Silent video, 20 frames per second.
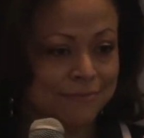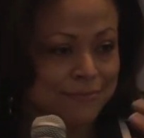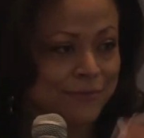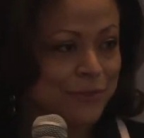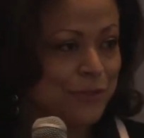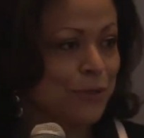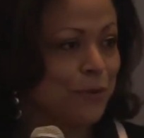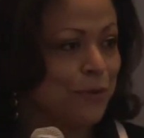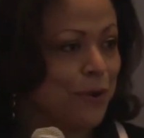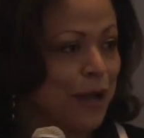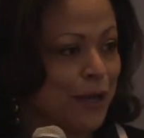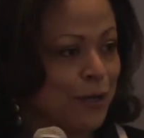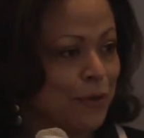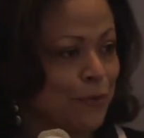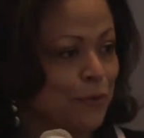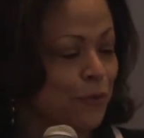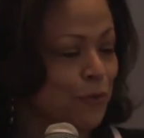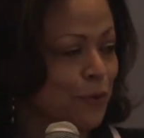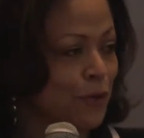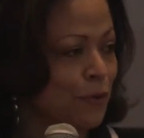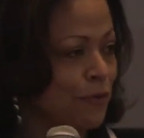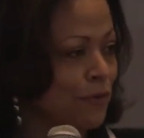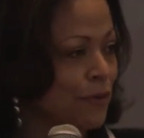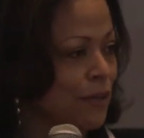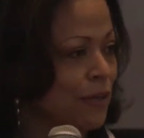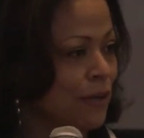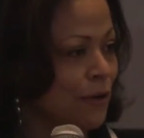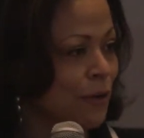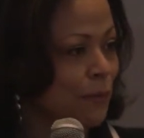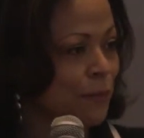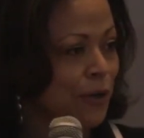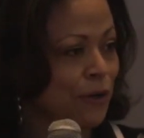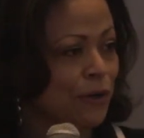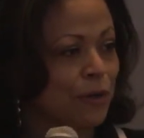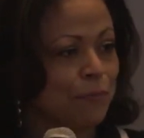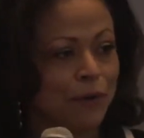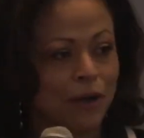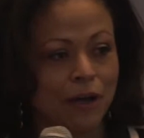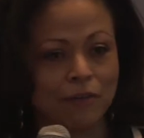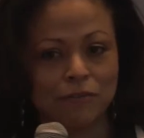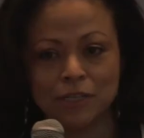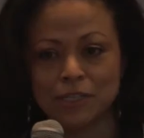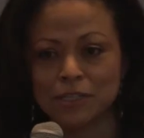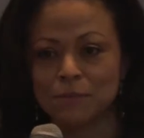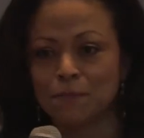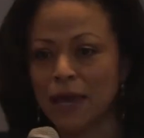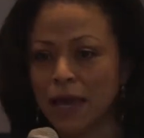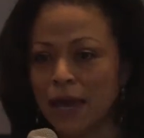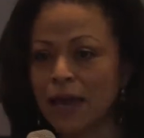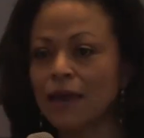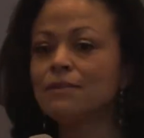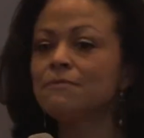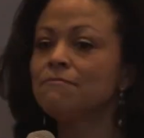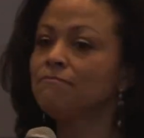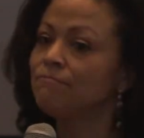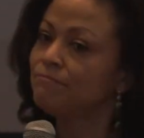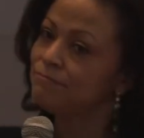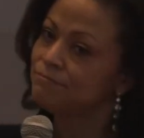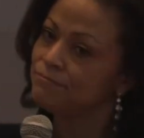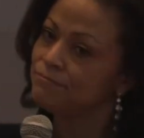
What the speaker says: So I knew what, American poverty is bad.